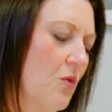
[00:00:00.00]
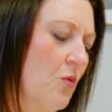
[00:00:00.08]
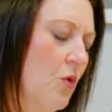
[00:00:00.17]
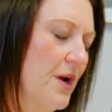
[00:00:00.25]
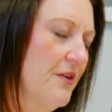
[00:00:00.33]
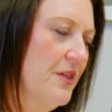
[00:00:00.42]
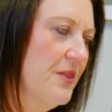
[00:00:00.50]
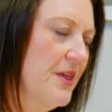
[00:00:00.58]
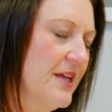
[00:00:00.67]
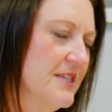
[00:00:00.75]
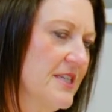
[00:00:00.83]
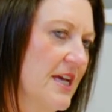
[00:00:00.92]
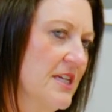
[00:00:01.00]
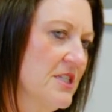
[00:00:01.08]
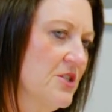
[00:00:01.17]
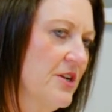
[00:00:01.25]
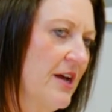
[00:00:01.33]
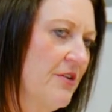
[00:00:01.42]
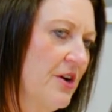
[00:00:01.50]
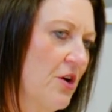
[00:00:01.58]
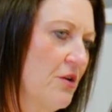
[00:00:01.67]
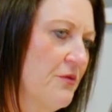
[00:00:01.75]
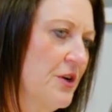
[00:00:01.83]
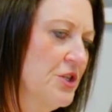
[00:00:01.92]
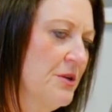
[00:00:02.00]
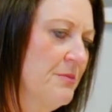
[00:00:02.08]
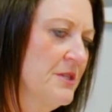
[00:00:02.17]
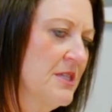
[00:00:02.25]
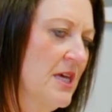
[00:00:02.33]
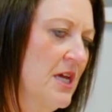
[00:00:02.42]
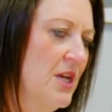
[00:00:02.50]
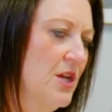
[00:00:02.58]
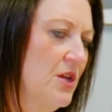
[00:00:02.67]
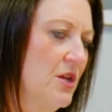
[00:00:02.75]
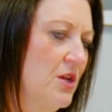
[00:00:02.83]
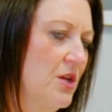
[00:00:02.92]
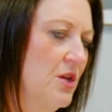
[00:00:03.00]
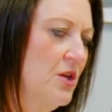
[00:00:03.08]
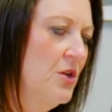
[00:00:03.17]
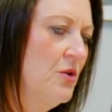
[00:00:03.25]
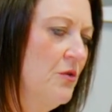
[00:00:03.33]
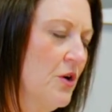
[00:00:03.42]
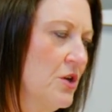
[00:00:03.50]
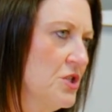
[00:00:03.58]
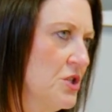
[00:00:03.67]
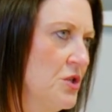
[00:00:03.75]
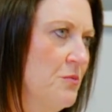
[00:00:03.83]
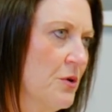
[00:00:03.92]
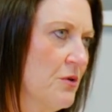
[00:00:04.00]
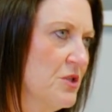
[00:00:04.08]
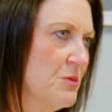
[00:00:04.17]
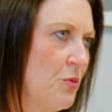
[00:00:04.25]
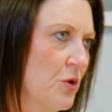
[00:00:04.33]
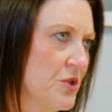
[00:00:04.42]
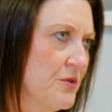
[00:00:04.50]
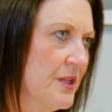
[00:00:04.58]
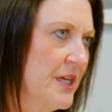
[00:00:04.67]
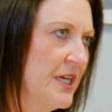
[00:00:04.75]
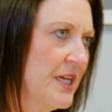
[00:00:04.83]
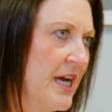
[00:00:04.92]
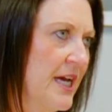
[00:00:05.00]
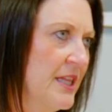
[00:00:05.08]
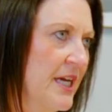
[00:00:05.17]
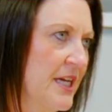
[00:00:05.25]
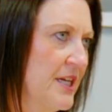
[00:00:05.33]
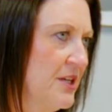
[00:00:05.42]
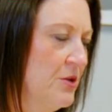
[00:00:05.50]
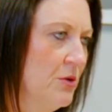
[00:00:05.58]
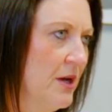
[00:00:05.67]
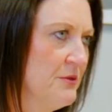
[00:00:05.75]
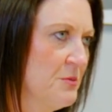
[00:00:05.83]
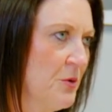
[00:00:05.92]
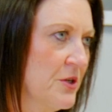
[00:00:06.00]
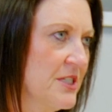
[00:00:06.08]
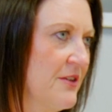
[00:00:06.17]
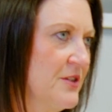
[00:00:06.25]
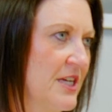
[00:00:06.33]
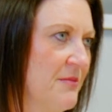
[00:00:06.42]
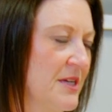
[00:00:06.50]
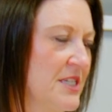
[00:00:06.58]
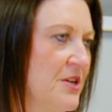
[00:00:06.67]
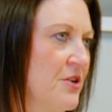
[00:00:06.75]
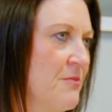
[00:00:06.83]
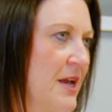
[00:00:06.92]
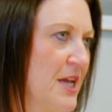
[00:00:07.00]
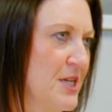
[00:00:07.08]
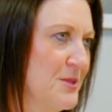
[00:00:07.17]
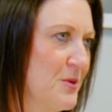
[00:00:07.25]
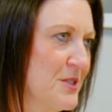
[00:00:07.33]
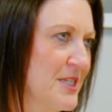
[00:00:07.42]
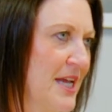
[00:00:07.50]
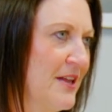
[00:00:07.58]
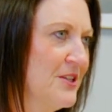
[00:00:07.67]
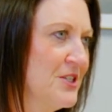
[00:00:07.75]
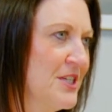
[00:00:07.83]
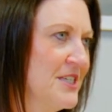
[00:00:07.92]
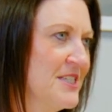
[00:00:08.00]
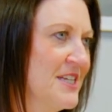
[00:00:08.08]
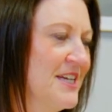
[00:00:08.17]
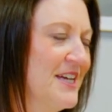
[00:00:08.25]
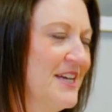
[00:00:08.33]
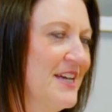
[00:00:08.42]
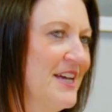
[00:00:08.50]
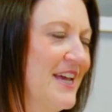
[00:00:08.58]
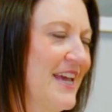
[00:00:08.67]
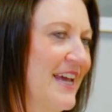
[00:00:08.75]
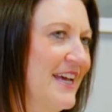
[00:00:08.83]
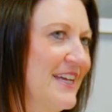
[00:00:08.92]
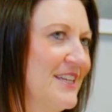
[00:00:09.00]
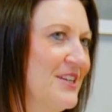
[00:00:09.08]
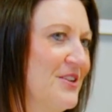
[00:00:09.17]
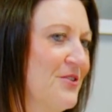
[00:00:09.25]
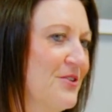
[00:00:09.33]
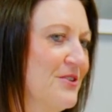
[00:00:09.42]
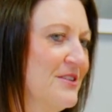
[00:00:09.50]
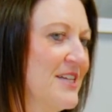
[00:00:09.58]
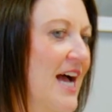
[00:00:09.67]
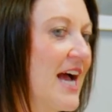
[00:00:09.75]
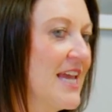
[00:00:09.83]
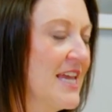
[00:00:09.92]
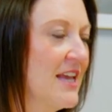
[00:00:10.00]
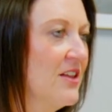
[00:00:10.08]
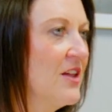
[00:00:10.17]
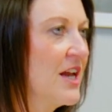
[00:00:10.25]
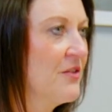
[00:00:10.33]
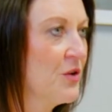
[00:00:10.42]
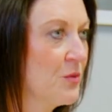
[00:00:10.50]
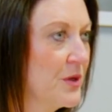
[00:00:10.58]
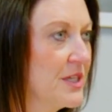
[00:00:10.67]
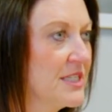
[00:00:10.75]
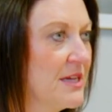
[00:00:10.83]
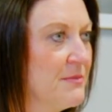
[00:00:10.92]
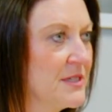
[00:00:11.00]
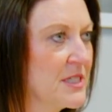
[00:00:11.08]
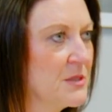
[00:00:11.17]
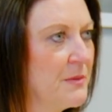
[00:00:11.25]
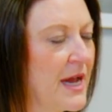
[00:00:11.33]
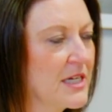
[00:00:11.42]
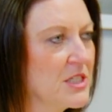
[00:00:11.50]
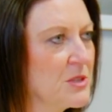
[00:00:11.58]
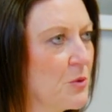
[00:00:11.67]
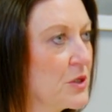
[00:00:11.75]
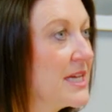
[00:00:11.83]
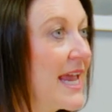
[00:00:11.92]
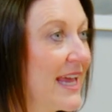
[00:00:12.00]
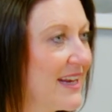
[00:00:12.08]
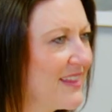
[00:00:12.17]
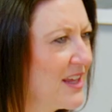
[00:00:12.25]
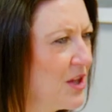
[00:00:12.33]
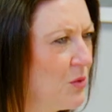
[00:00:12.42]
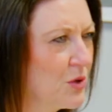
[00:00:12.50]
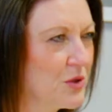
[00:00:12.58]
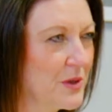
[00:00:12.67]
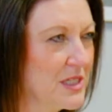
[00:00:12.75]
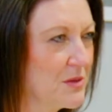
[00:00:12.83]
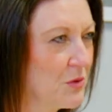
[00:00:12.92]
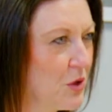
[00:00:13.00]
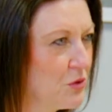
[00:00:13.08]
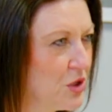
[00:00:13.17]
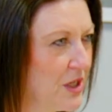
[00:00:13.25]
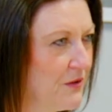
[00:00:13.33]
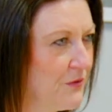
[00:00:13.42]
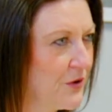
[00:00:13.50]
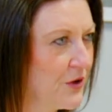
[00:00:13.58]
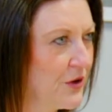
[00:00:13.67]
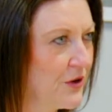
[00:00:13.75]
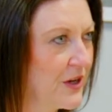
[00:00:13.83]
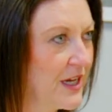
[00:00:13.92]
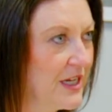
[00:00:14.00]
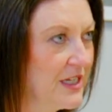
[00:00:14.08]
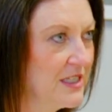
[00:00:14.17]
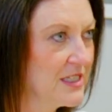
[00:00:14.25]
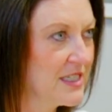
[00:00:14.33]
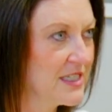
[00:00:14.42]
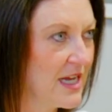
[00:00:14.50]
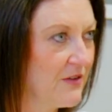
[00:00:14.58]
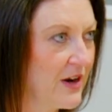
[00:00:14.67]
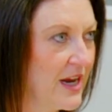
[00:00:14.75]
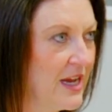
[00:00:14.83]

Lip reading: One of the things that has stood out in our friendship is that you are a super sports related guy. Like, you love sports. Every time I see you, you're making sports analogies and you're tying a lot of your real estate business back to sports. And I think you were doing some coaching for your kids. Is that right?